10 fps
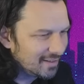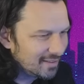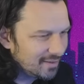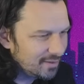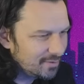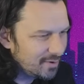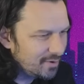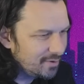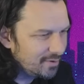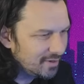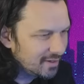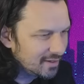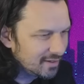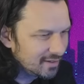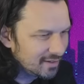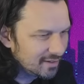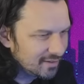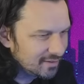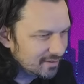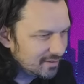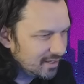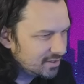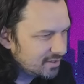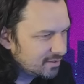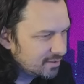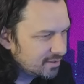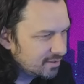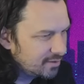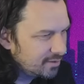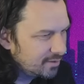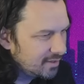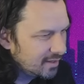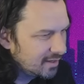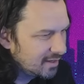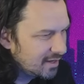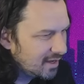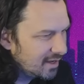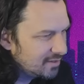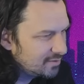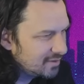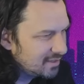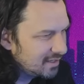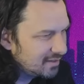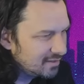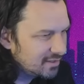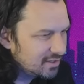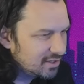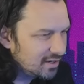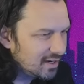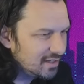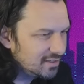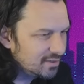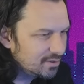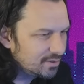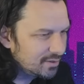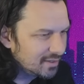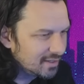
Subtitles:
Look at the road. Textures look so good. Car is ridiculously shiny as usual.